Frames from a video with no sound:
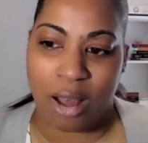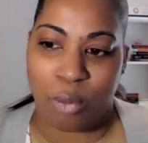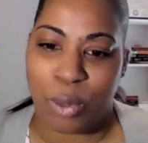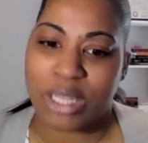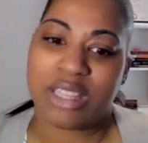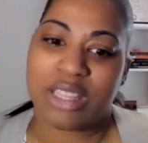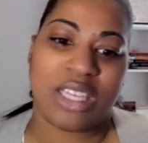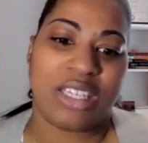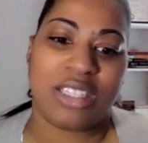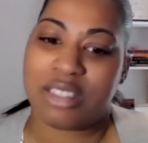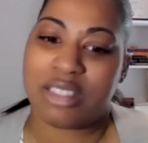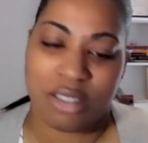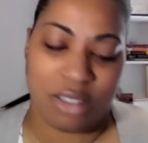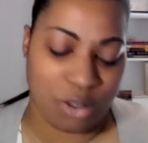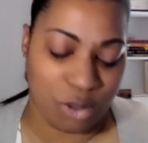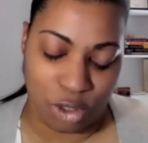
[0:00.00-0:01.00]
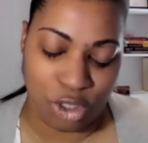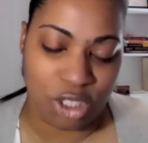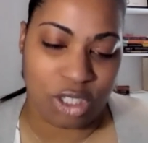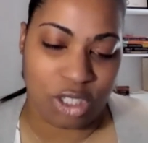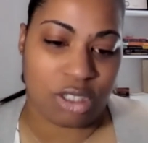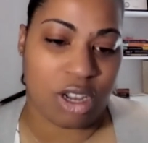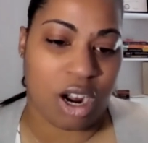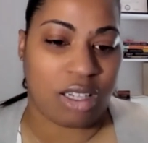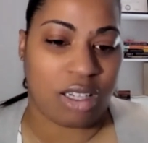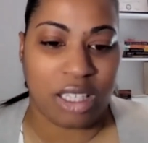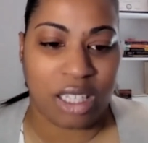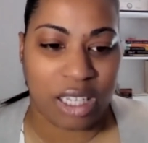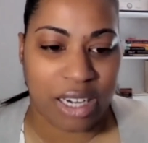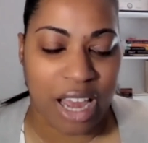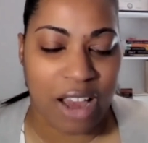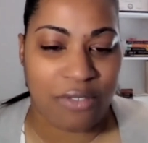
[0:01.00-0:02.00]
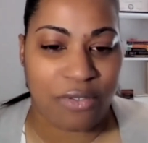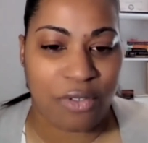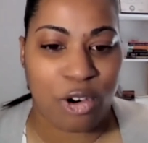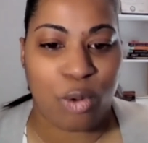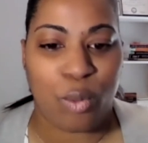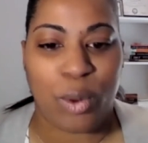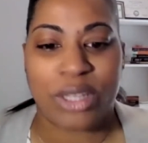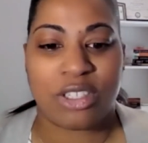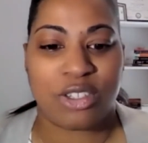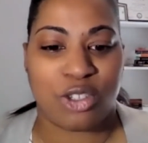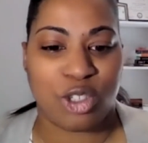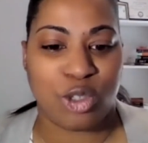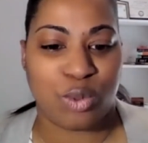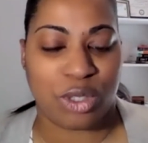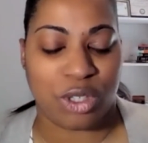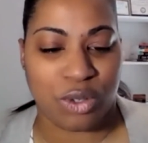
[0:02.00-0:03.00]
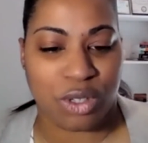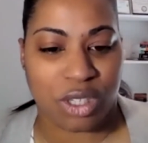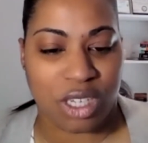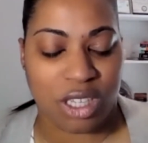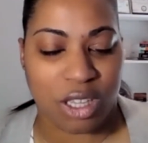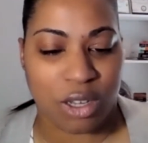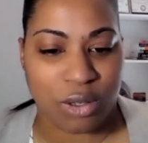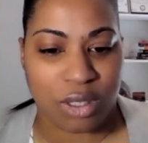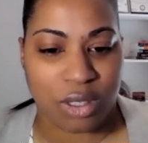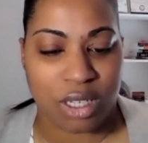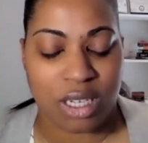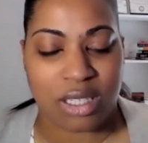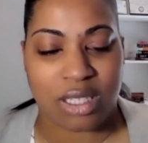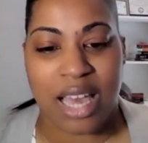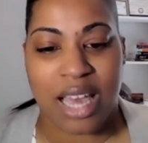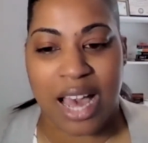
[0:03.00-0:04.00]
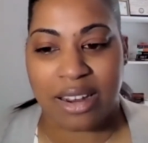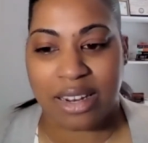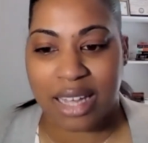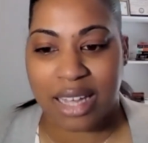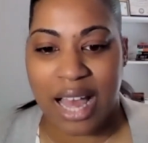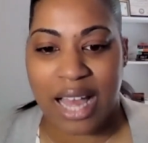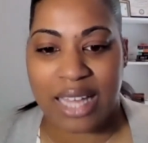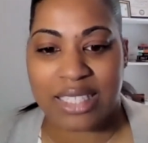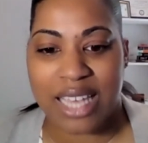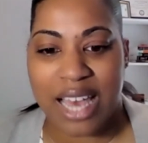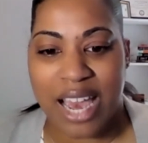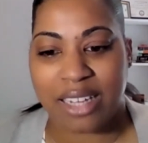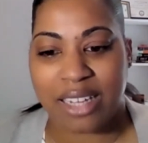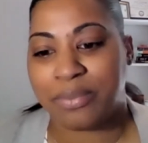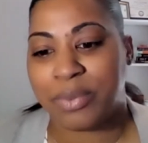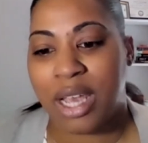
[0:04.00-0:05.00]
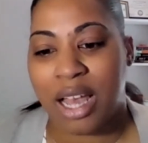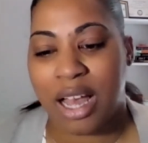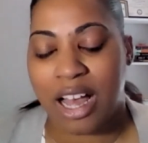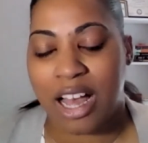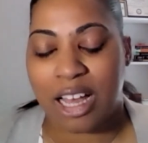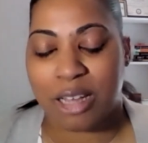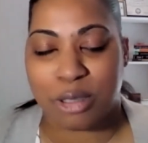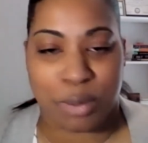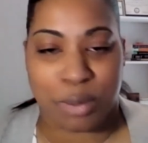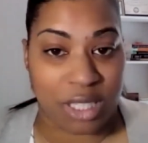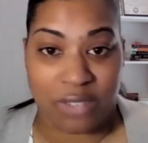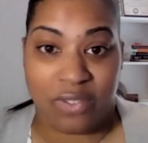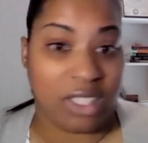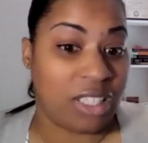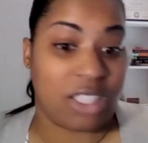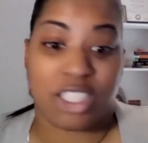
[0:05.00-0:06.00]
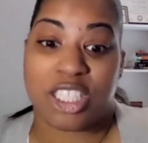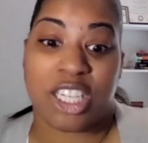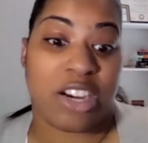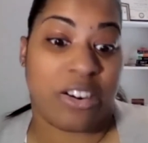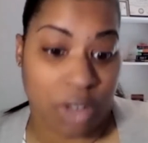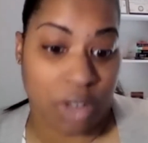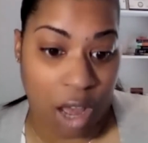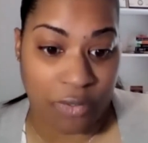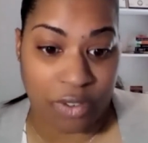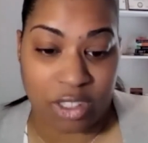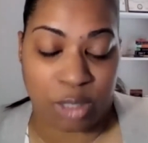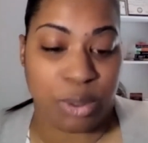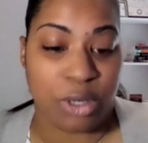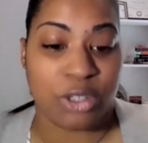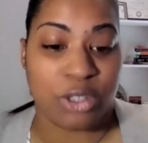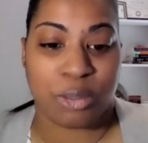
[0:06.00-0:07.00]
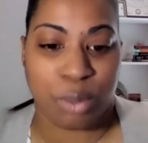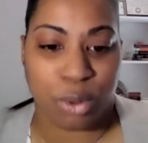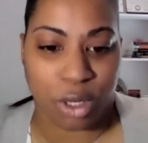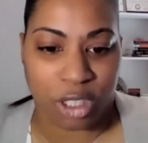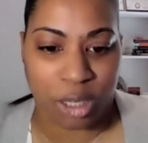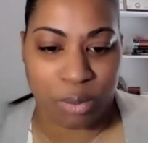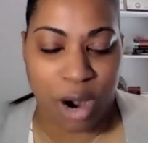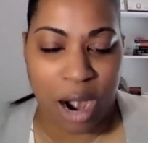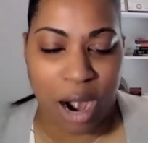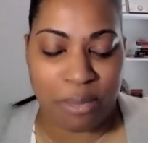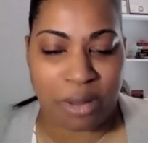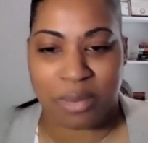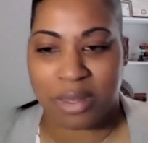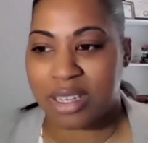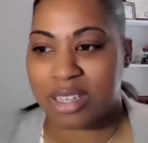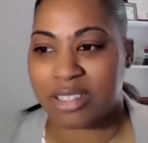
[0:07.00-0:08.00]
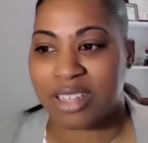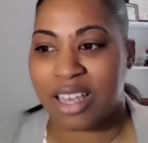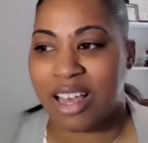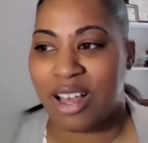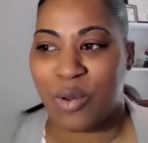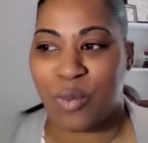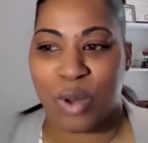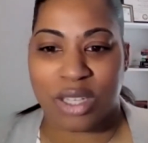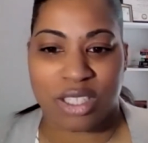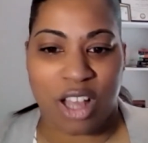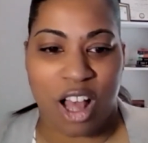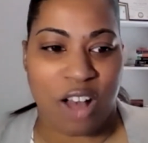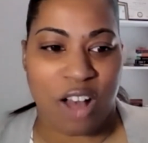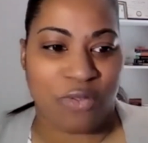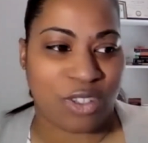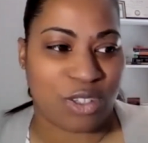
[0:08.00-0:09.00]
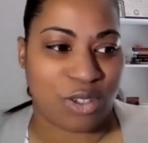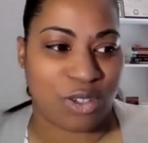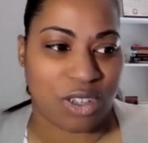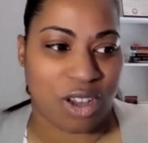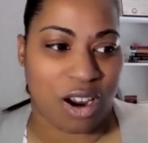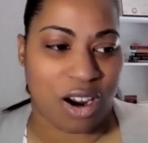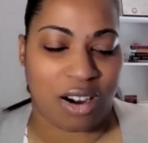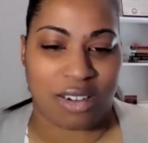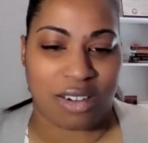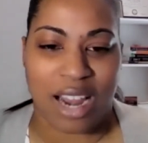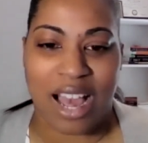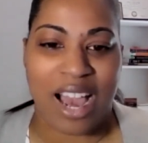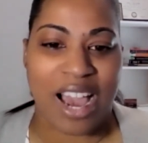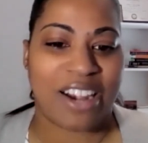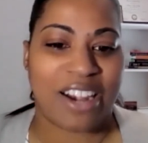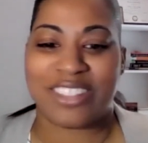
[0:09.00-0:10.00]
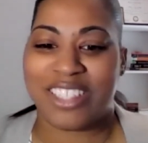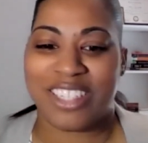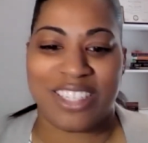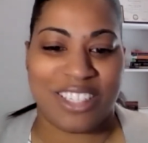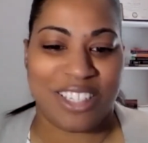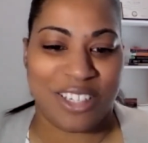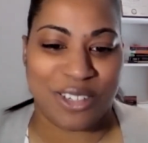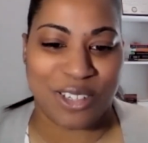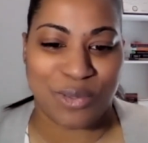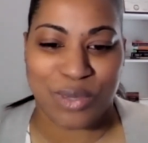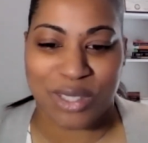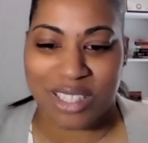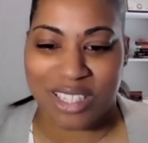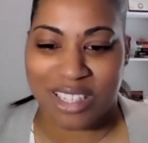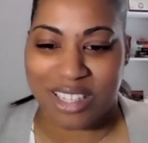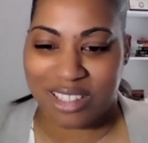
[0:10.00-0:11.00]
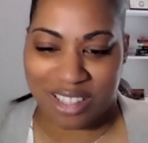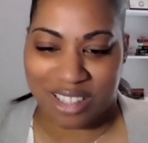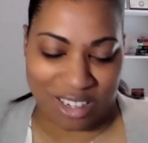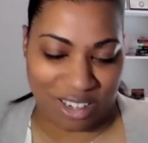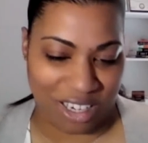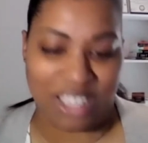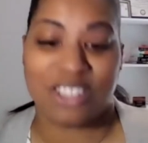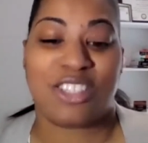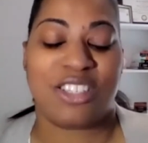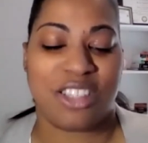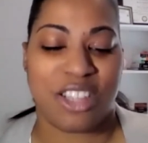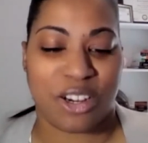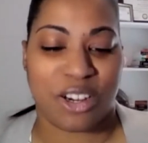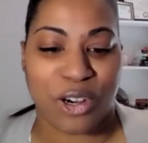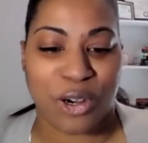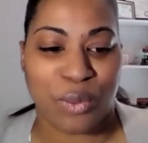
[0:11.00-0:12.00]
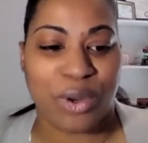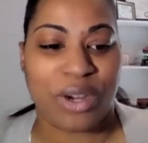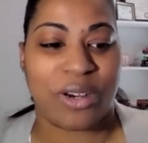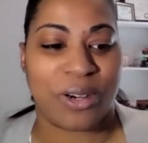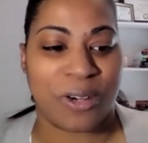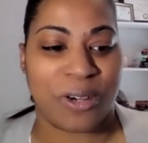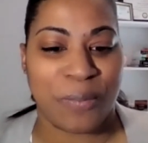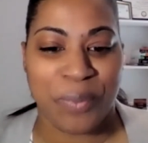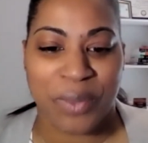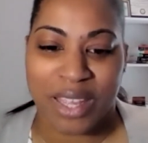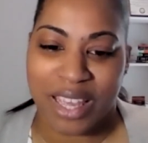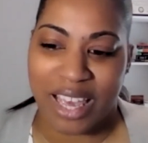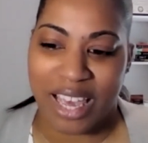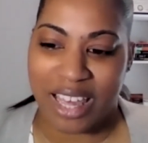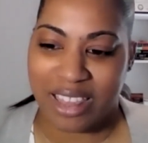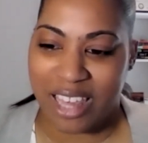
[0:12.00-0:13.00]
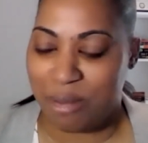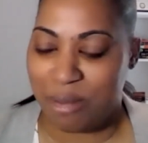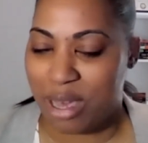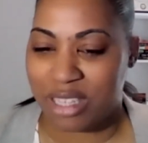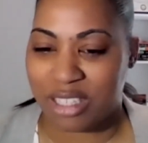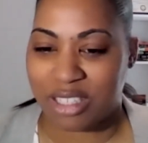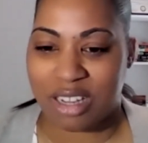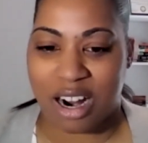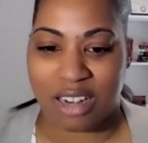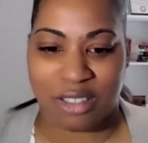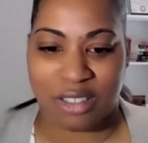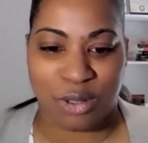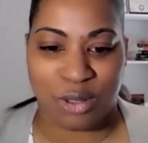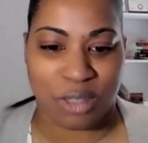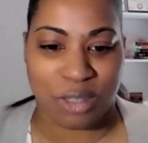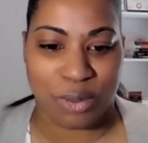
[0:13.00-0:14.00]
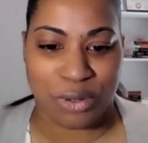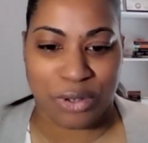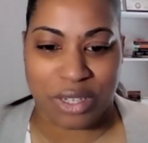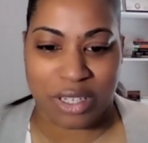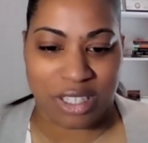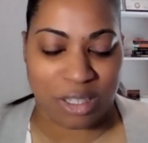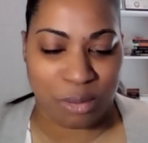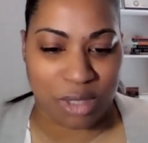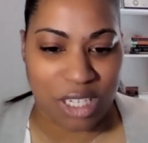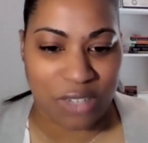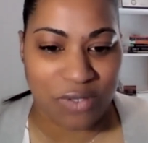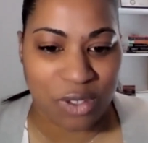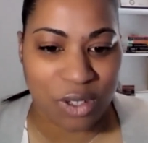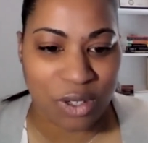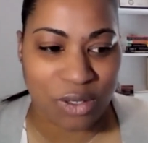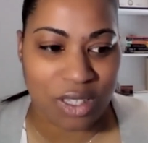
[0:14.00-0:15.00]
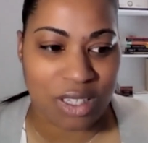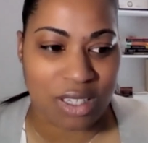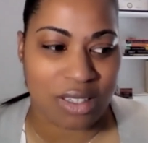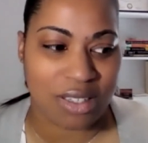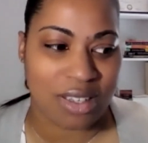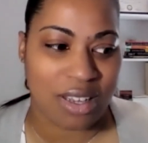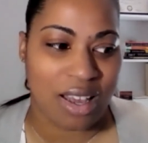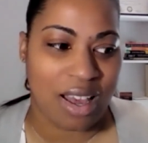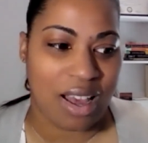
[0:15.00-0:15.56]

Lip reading: what things you should start looking out for, what to do when you see those things, and how to contact specifically the sheriff's office, the peer support department, because once officers are 9 or 10 years into their career, and they may start to experience some difficulties,